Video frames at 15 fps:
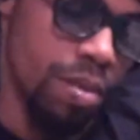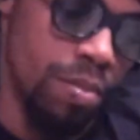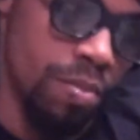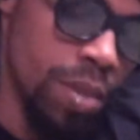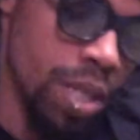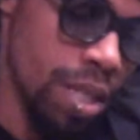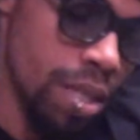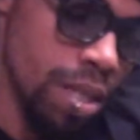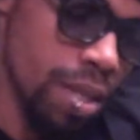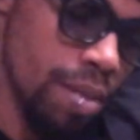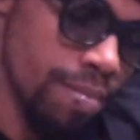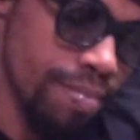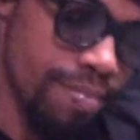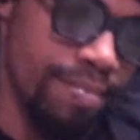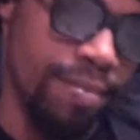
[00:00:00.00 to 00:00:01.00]
missing
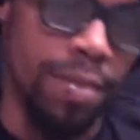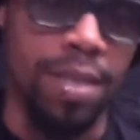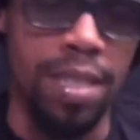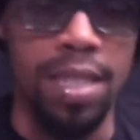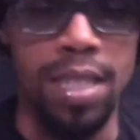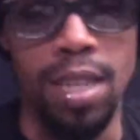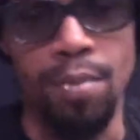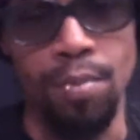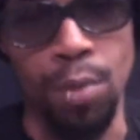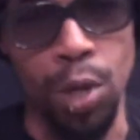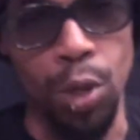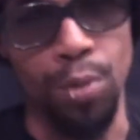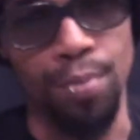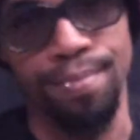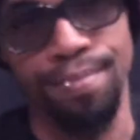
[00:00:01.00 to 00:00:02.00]
something.
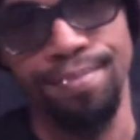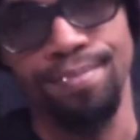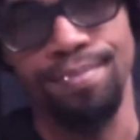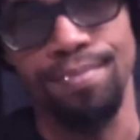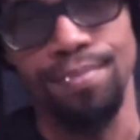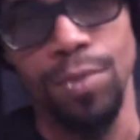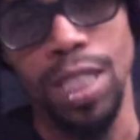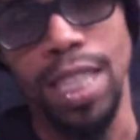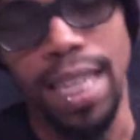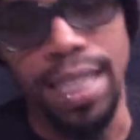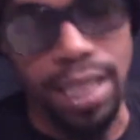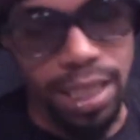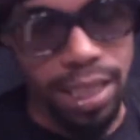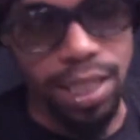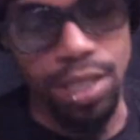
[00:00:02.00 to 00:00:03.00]
Boom. You got
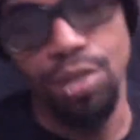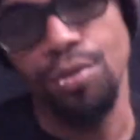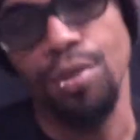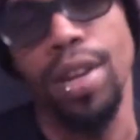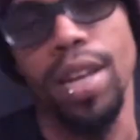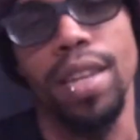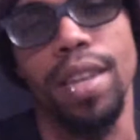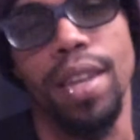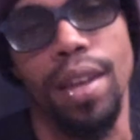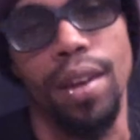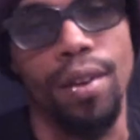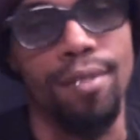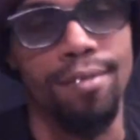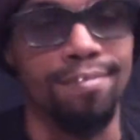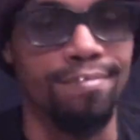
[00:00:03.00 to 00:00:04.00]
the list right
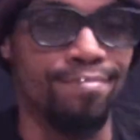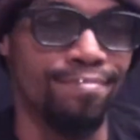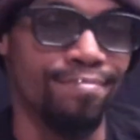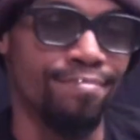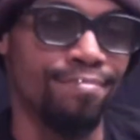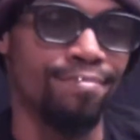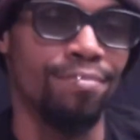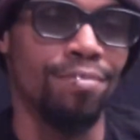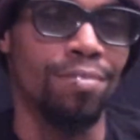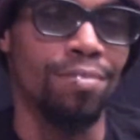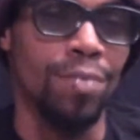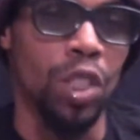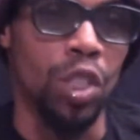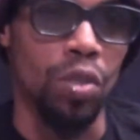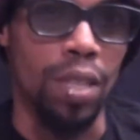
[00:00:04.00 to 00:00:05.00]
there
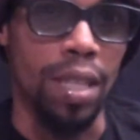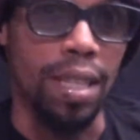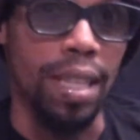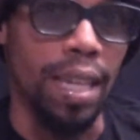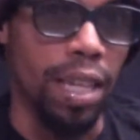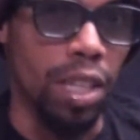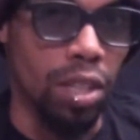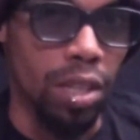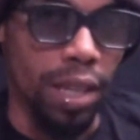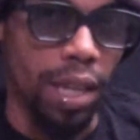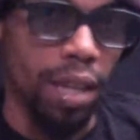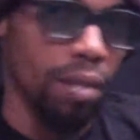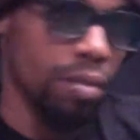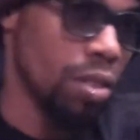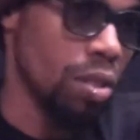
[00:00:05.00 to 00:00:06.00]
so that they can look
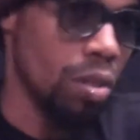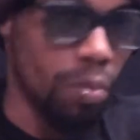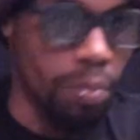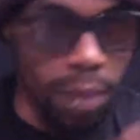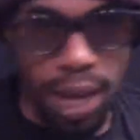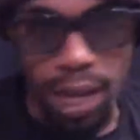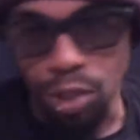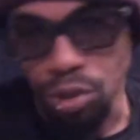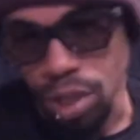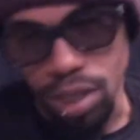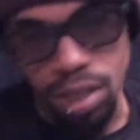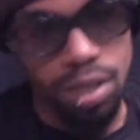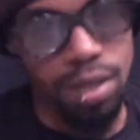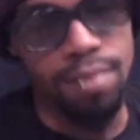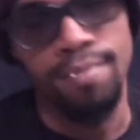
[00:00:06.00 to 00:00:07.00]
at,
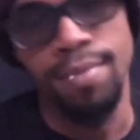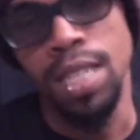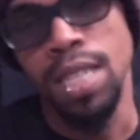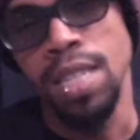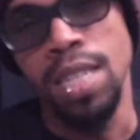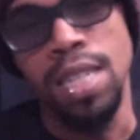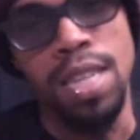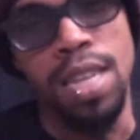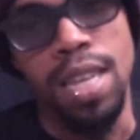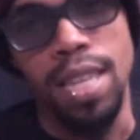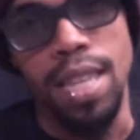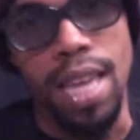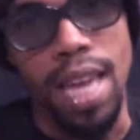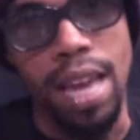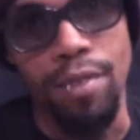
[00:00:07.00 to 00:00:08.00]
backtrace.
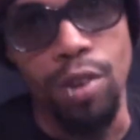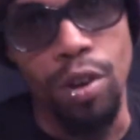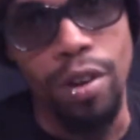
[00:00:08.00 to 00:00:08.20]
They have your